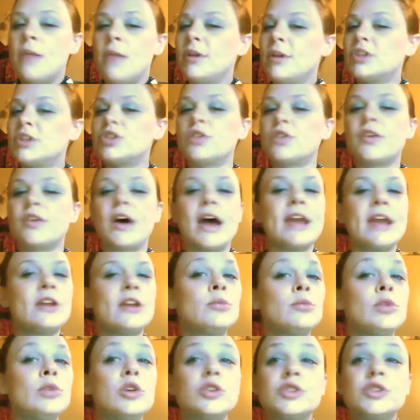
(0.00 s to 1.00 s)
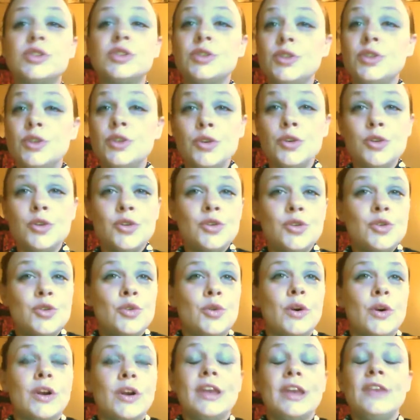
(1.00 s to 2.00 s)
Make sure the item looks
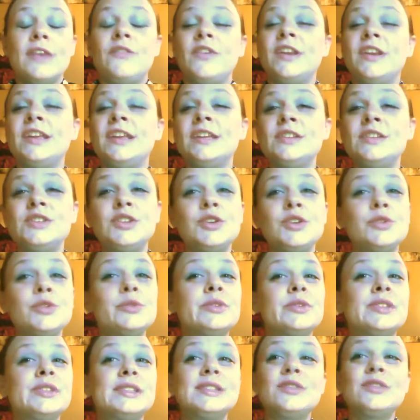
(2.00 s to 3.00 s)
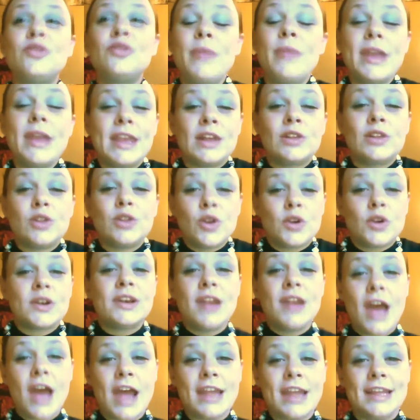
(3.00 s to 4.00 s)
new. If it is used, still make it look
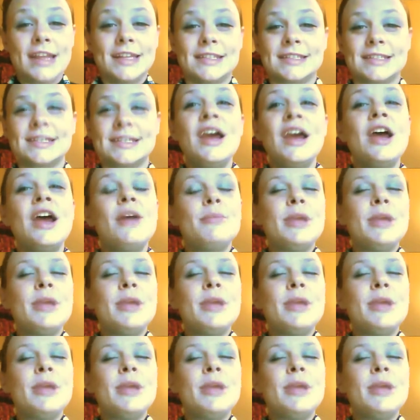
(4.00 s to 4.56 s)
nice.